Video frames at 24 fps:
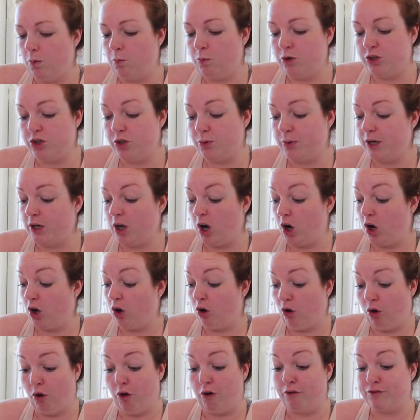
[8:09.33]
We're doing a
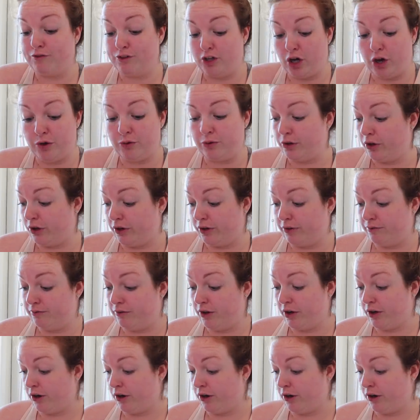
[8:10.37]
lot of yoga,